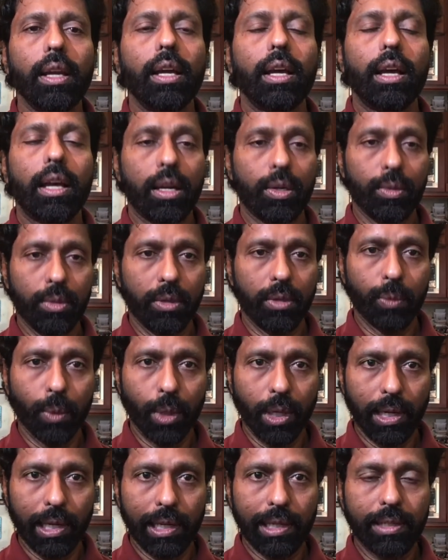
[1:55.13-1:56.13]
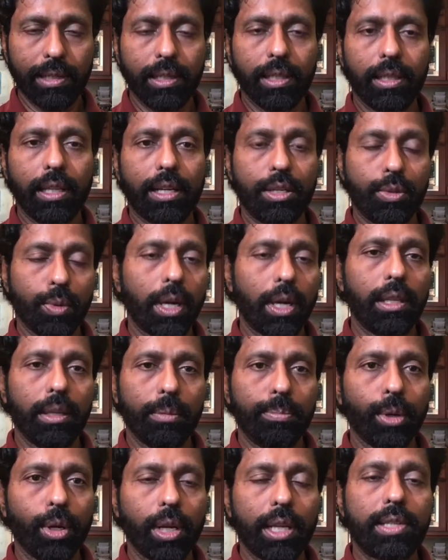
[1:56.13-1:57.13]
around the world. That's what the
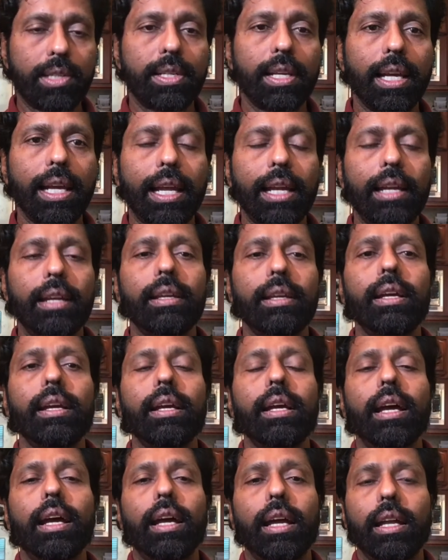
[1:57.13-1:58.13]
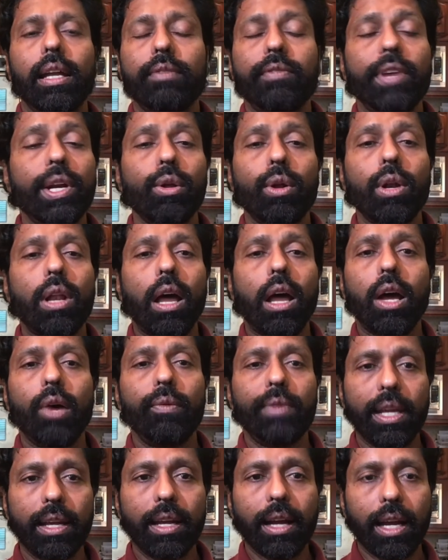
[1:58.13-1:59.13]
police said. And we don't know how
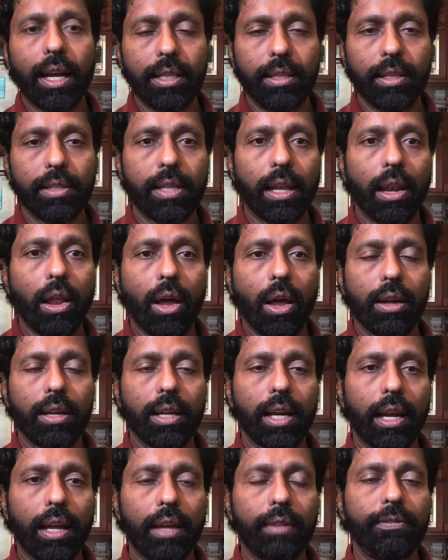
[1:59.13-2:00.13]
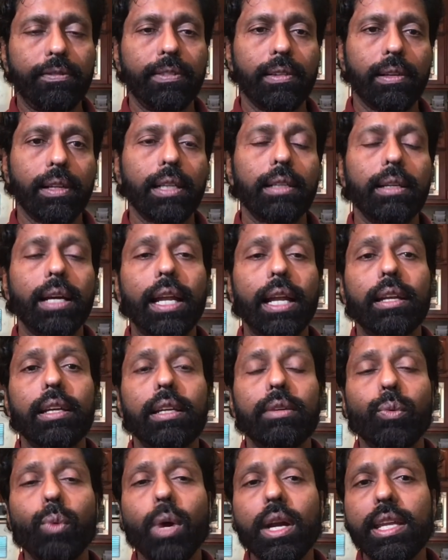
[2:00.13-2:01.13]
he got this long rifle.
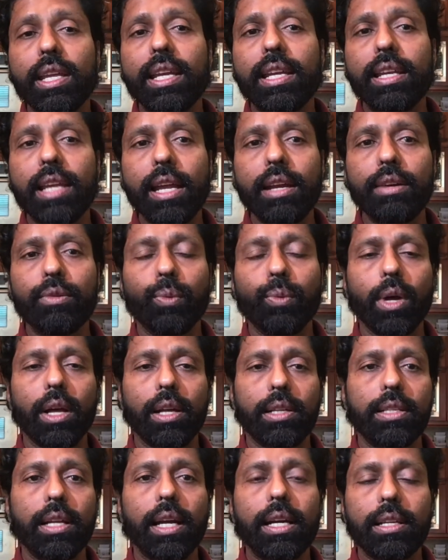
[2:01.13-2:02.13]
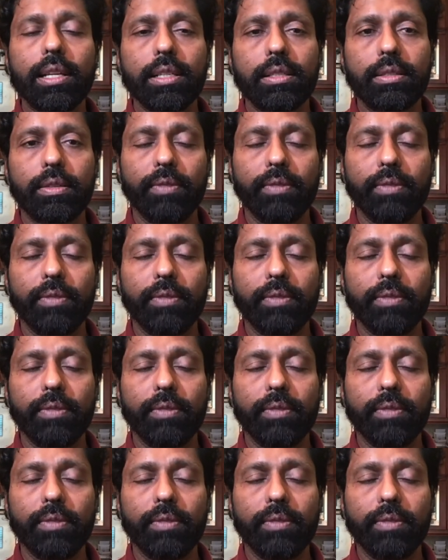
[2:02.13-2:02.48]
And what he did was, that is